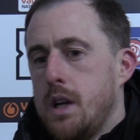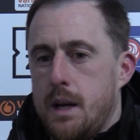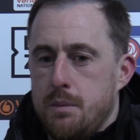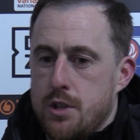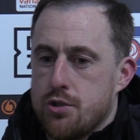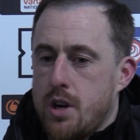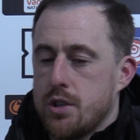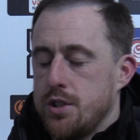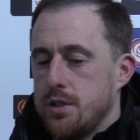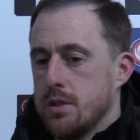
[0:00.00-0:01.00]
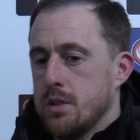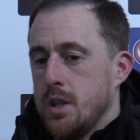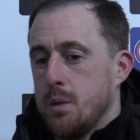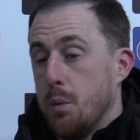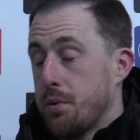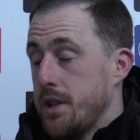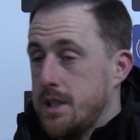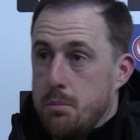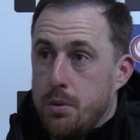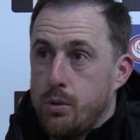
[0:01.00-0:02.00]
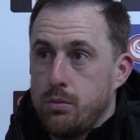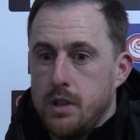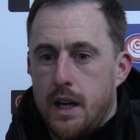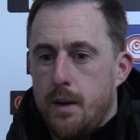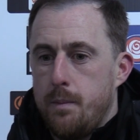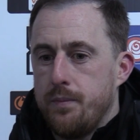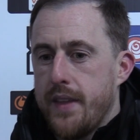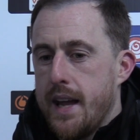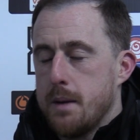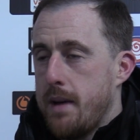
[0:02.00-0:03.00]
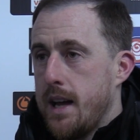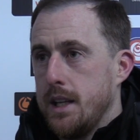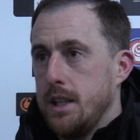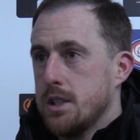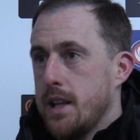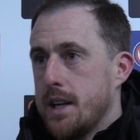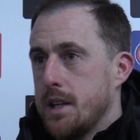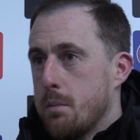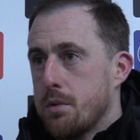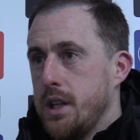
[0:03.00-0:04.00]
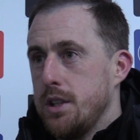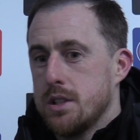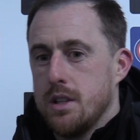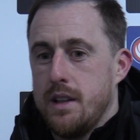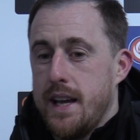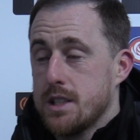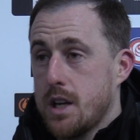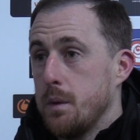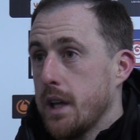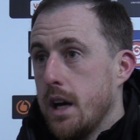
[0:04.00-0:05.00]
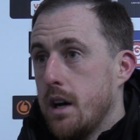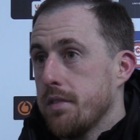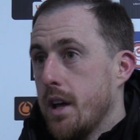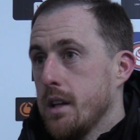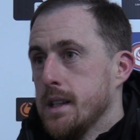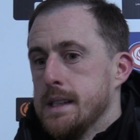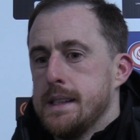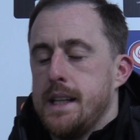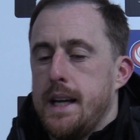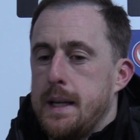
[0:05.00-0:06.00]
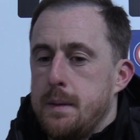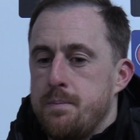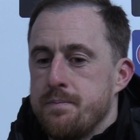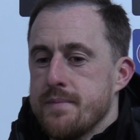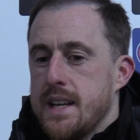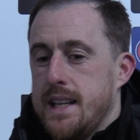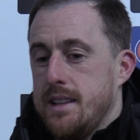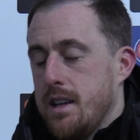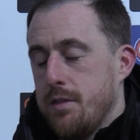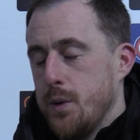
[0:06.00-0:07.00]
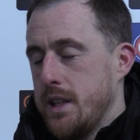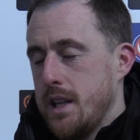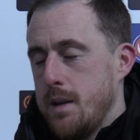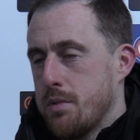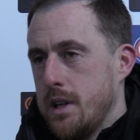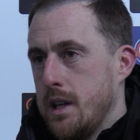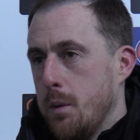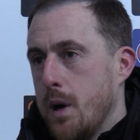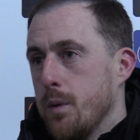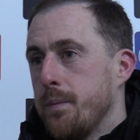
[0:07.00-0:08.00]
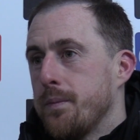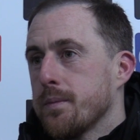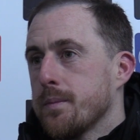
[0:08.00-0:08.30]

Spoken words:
The instructions were pretty simple. They had a man each, they had a number each that they had to go and get after, and I thought they did it brilliantly well.